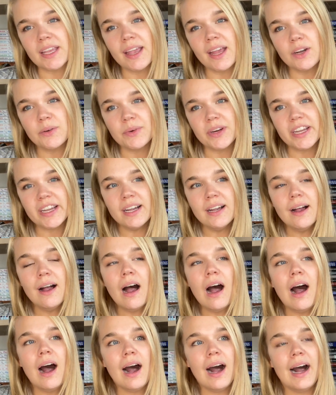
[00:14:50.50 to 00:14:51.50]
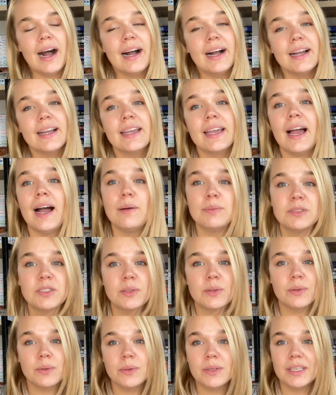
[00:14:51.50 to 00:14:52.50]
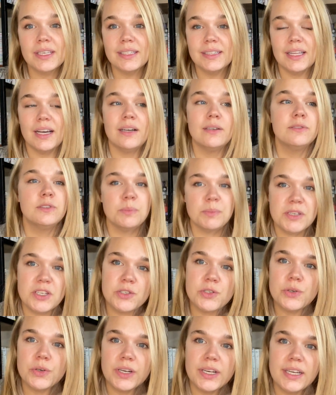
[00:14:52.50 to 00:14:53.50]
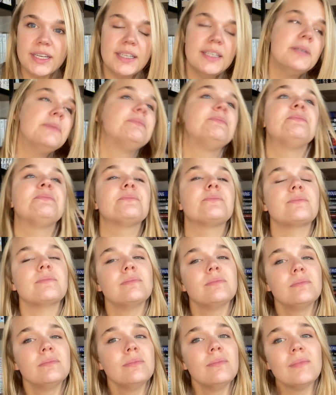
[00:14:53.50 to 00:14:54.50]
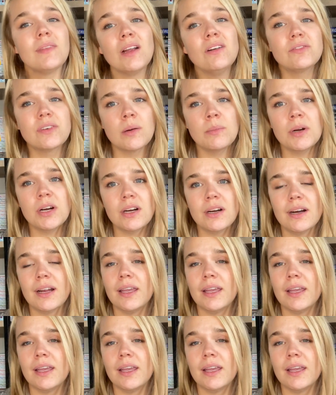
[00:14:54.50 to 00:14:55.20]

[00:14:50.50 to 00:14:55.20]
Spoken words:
Henry. I absolutely loved Beach Read from her.